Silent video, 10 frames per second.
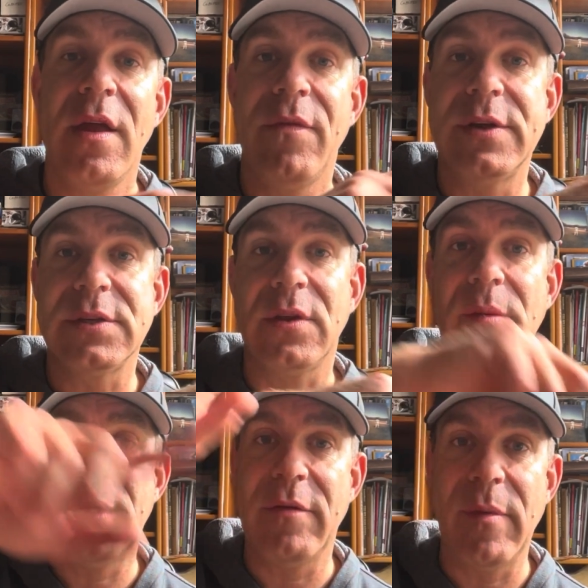If there's a little
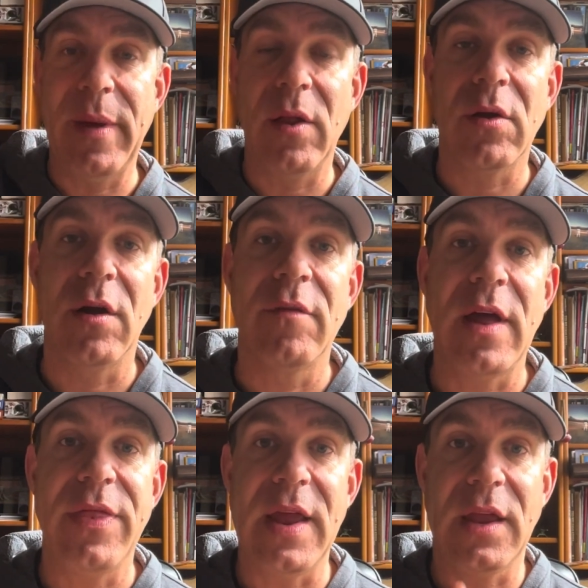bit of a bell curve, I
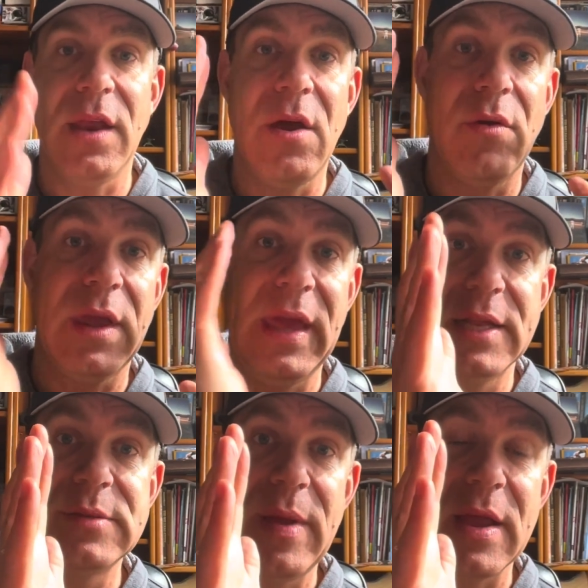think, you know,
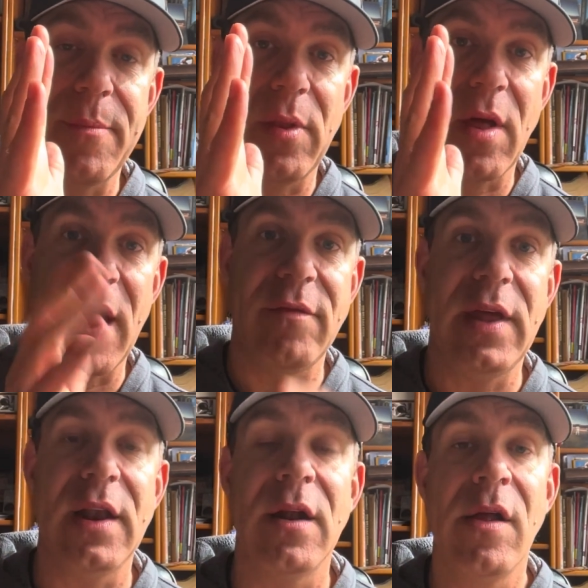kids make up a lot of
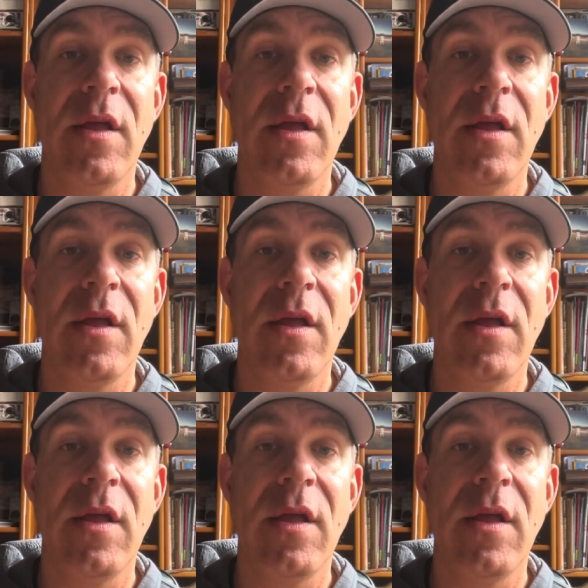it.